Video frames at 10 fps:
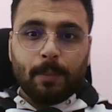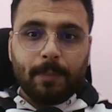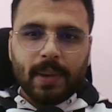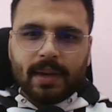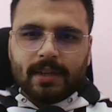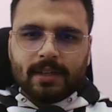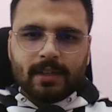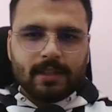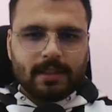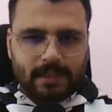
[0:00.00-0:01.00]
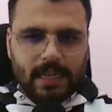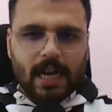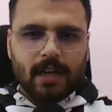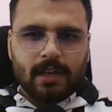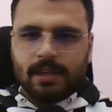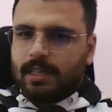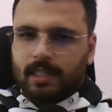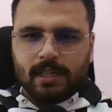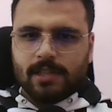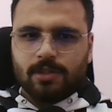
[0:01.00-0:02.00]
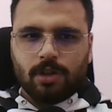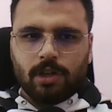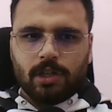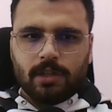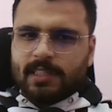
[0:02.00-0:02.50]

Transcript: But Tal does not,